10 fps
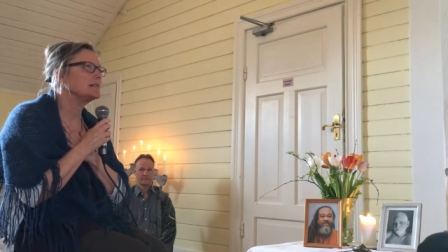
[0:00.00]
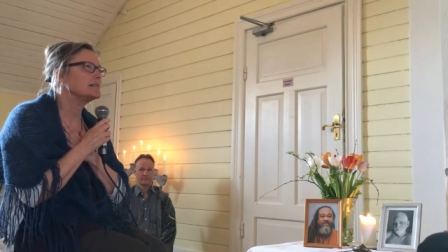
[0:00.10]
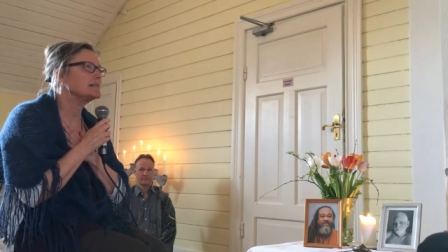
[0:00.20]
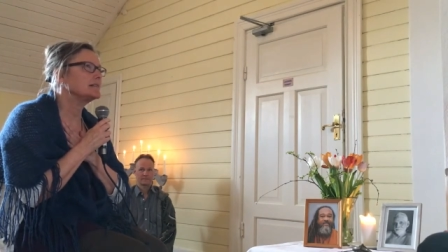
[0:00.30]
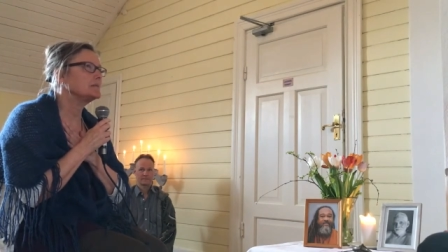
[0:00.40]

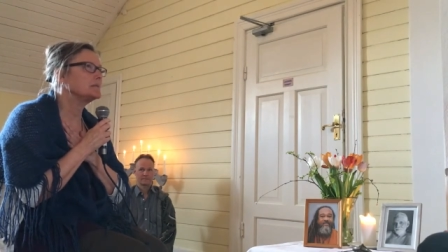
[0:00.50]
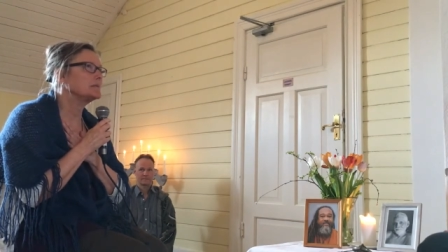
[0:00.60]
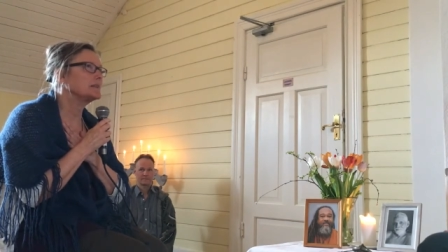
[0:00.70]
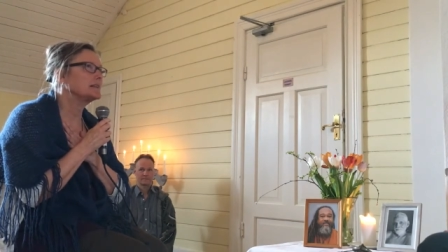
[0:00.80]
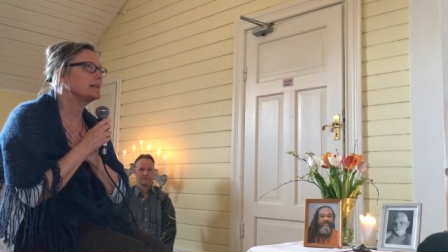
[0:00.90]
some
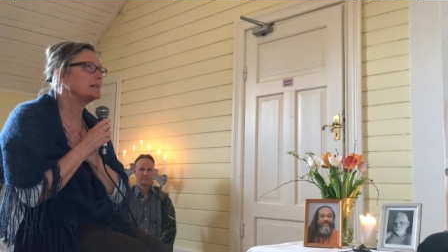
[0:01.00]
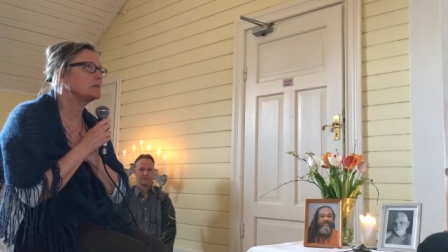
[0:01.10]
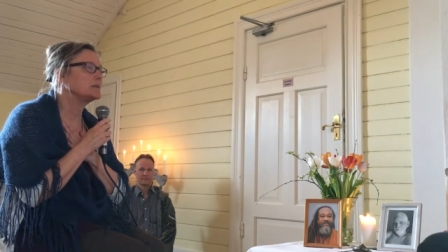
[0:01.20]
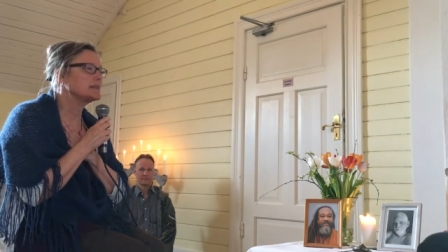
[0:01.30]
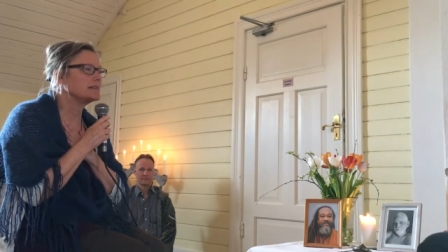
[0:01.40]
kind
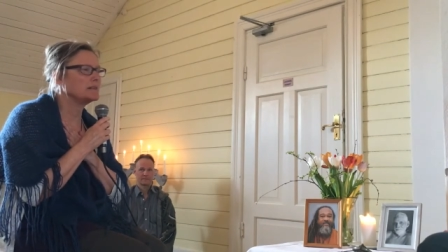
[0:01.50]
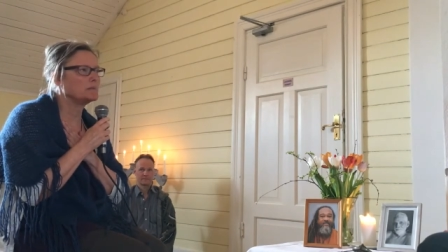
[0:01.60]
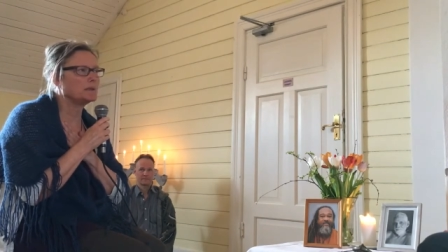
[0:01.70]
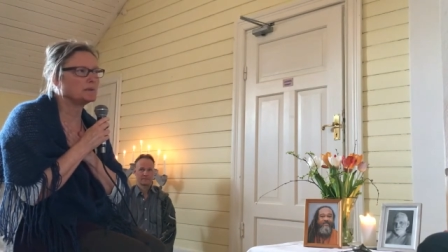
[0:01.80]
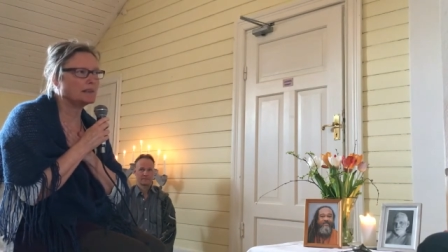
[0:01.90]
of question
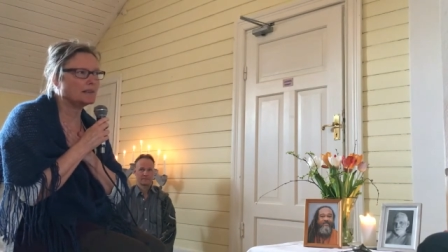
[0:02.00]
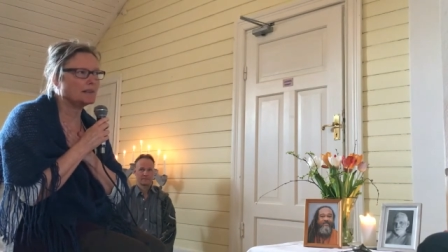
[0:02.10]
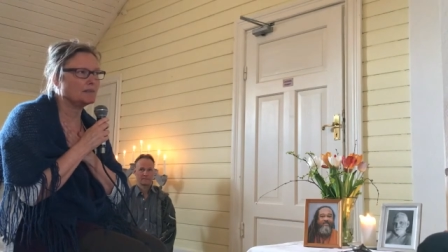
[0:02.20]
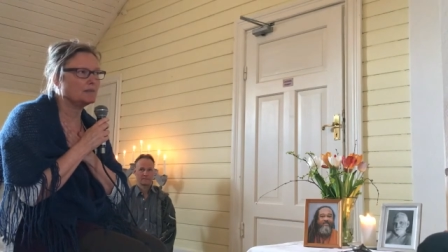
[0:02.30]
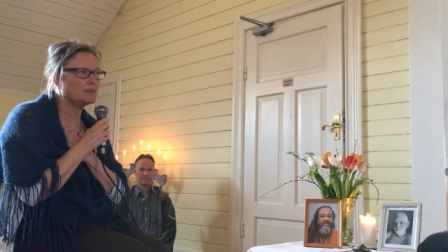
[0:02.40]
about
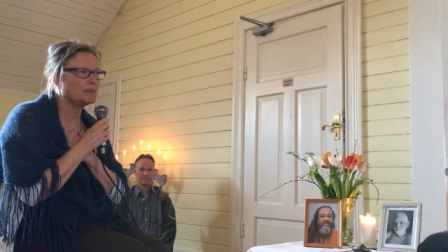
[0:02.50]
love